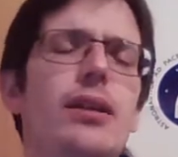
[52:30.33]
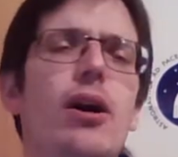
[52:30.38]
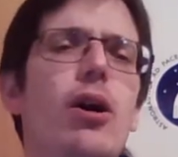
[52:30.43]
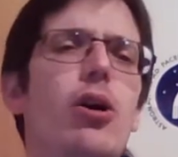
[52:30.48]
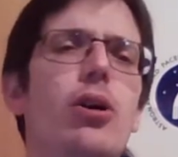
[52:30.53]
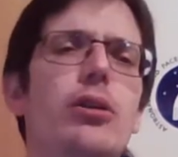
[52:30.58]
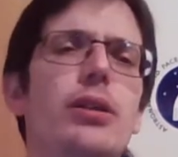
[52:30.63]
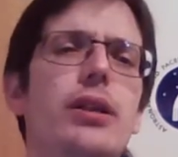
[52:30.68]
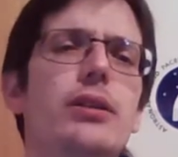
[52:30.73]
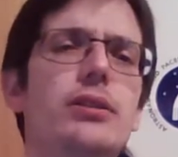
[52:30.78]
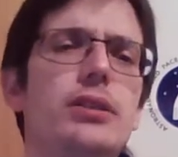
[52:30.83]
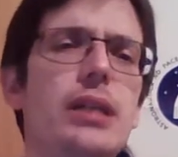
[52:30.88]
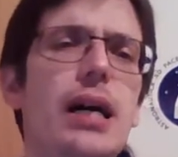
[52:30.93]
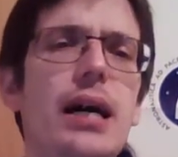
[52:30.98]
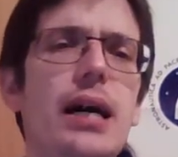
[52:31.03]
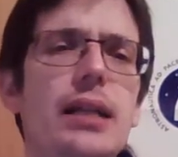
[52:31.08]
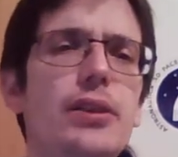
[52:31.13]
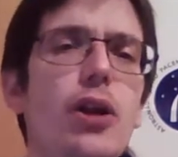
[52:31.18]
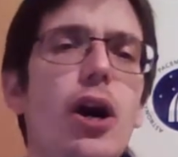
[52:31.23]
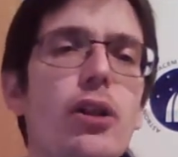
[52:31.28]
those
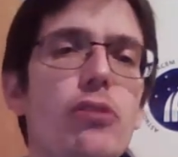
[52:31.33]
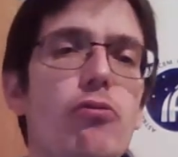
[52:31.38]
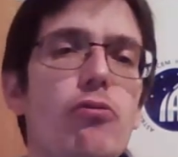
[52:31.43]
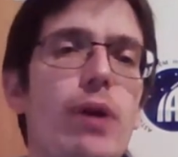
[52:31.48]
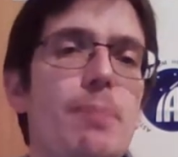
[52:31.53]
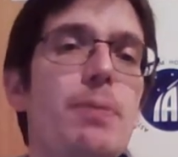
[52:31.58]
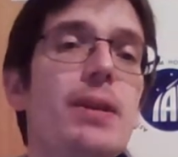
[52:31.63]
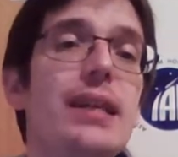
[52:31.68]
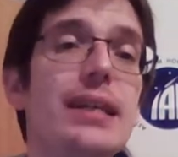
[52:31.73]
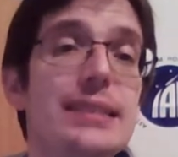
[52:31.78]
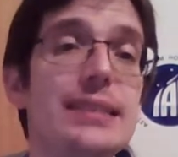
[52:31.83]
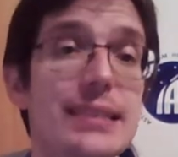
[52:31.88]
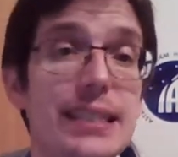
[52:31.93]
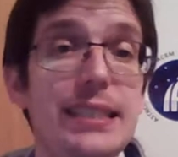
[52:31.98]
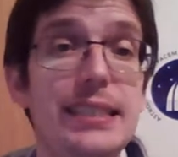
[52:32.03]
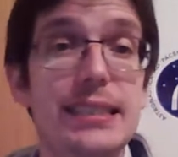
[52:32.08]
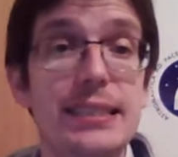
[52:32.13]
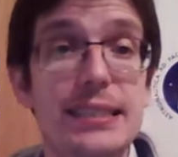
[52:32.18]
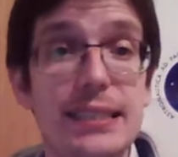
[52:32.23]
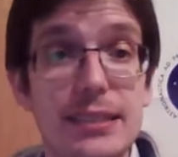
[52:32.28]

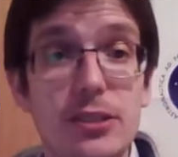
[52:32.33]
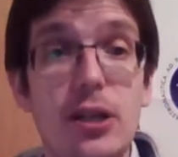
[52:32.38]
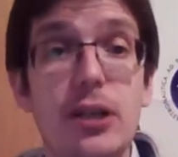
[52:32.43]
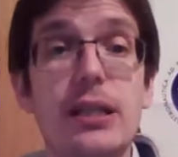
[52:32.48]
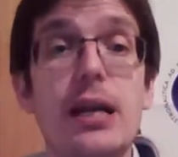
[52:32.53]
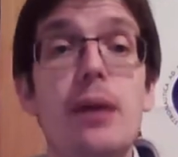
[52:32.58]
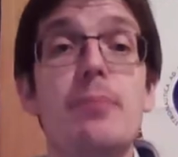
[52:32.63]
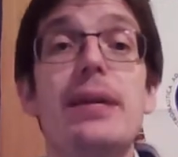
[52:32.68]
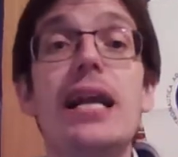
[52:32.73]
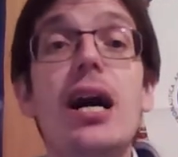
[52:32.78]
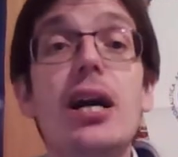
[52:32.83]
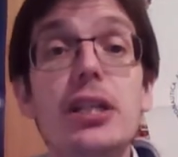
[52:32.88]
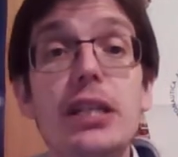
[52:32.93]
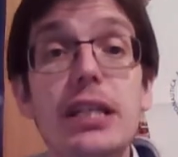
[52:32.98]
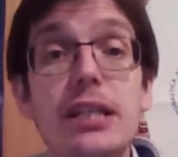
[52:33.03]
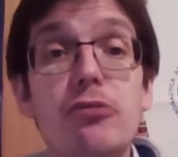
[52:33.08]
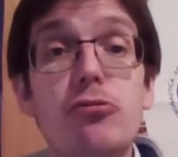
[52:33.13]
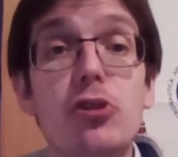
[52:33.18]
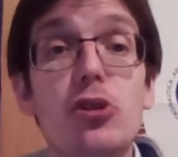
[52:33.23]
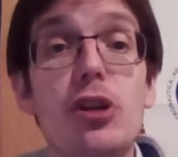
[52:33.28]
non-weaponizations and so on. I mean,
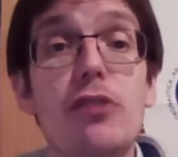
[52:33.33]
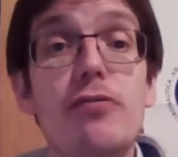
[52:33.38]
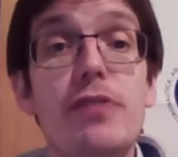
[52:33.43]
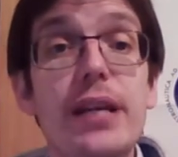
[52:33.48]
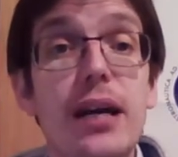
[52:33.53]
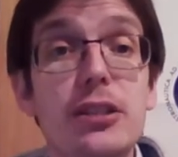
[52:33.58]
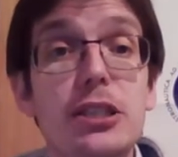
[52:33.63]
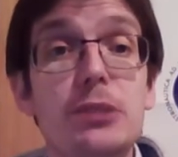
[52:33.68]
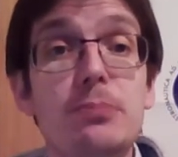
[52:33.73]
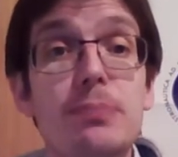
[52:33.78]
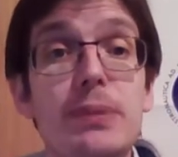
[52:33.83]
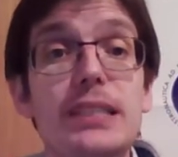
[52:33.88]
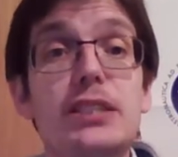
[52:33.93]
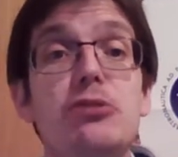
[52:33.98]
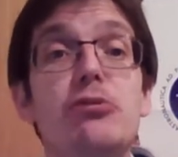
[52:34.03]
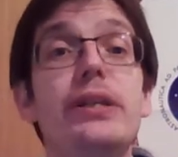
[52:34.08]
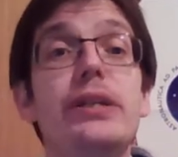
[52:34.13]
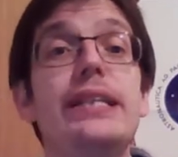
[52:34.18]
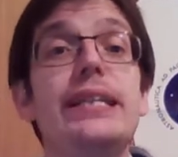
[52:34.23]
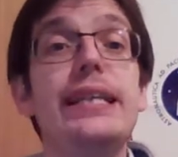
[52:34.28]
Article 4 of the Outer Space
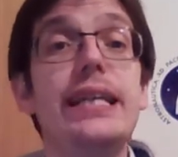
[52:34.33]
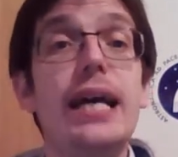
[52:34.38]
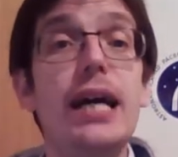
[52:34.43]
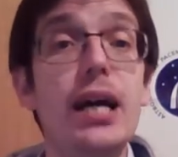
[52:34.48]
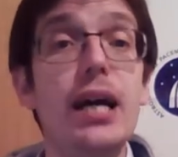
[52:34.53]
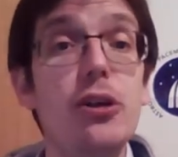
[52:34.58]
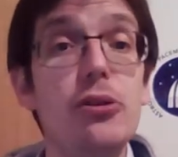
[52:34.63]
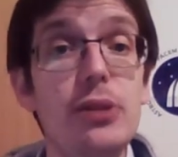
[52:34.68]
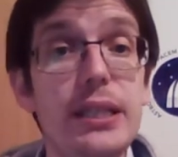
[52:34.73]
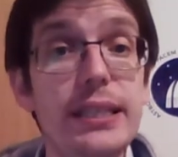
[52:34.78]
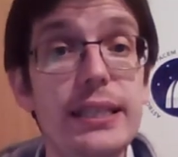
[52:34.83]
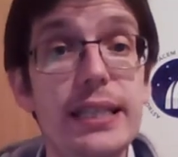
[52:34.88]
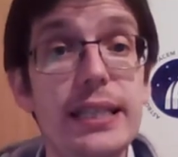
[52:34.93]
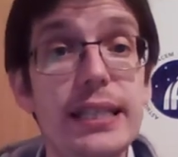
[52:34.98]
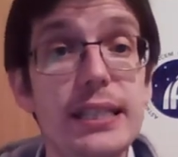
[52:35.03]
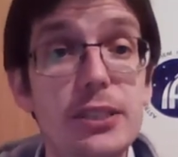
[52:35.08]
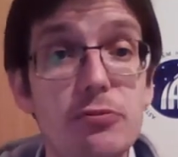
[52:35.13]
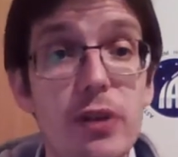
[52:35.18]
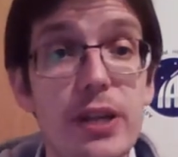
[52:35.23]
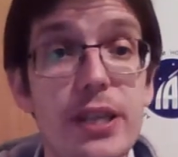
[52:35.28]
Treaty only
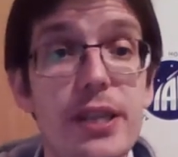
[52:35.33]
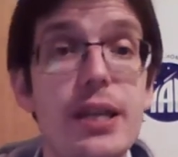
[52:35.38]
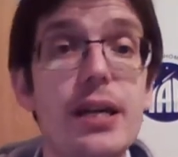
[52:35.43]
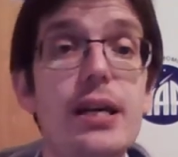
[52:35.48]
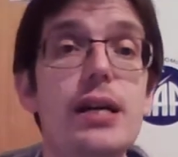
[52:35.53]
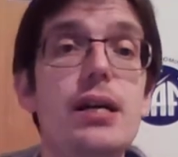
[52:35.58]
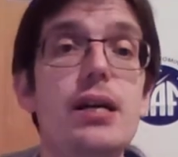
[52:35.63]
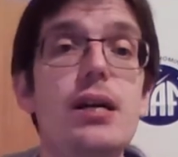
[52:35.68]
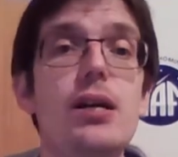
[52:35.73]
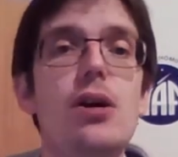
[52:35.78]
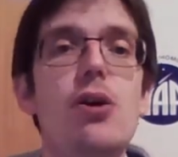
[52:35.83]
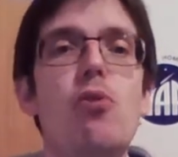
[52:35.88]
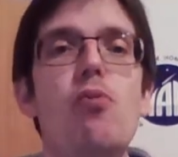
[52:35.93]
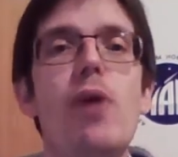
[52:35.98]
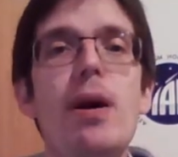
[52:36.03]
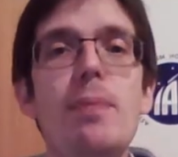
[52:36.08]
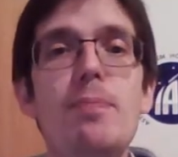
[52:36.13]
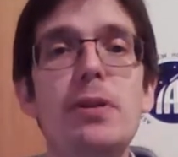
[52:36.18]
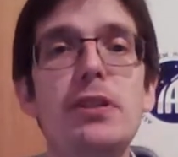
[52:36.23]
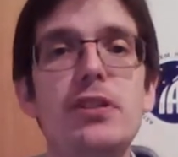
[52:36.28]
deals with
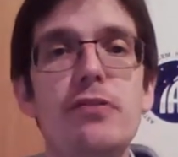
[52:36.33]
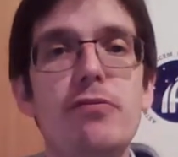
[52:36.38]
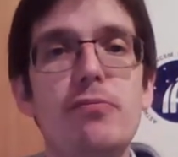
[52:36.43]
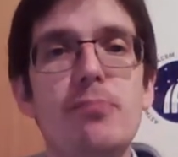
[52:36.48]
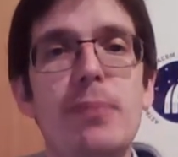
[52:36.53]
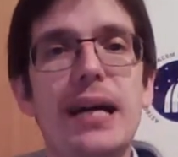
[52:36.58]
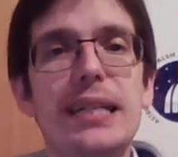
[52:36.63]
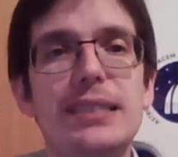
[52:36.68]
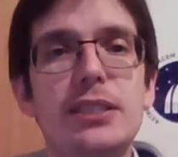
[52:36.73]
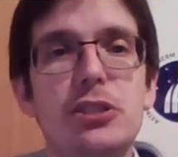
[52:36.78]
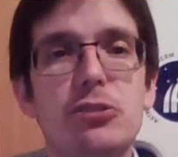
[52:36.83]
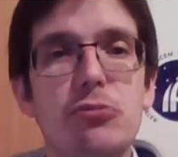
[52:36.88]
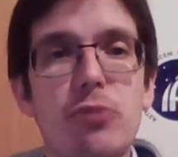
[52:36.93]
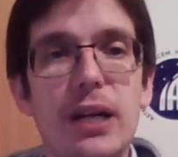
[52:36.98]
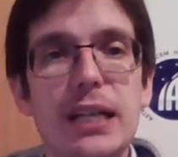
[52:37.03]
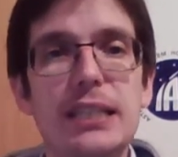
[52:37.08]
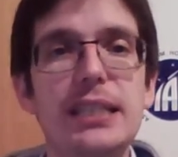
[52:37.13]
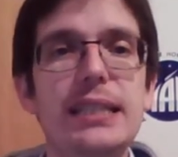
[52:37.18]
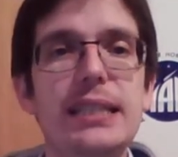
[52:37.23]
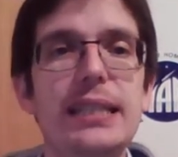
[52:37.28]
weapons of mass
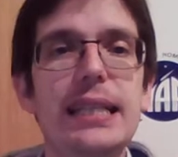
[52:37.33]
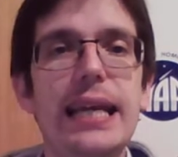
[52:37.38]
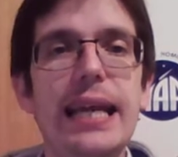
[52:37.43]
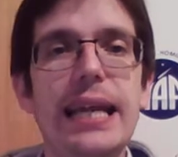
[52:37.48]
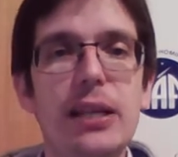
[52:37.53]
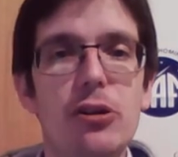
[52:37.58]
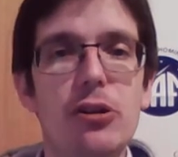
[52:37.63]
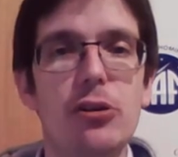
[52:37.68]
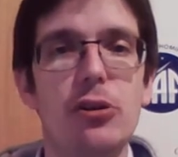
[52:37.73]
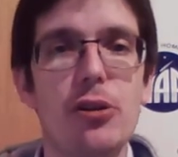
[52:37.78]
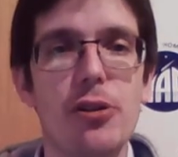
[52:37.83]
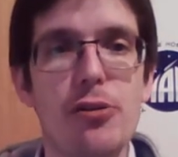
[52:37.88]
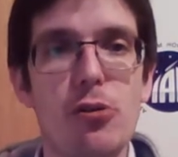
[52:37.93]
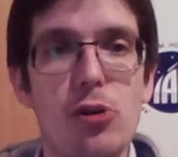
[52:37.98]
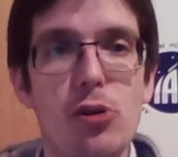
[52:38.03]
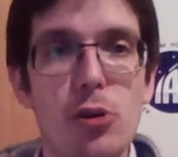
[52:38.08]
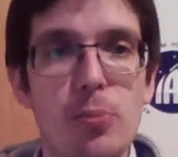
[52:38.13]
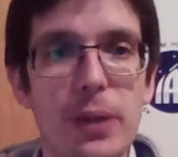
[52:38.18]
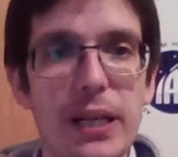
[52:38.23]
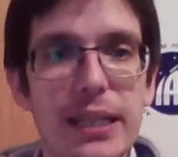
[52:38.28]
destruction in Earth
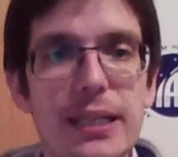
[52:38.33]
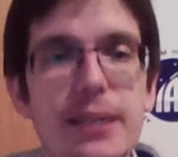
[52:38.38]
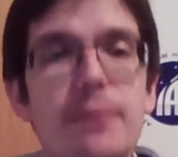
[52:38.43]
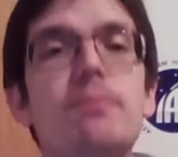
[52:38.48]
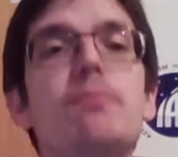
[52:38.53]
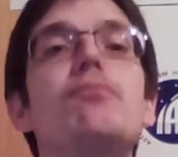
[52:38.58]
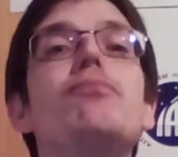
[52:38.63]
orbit,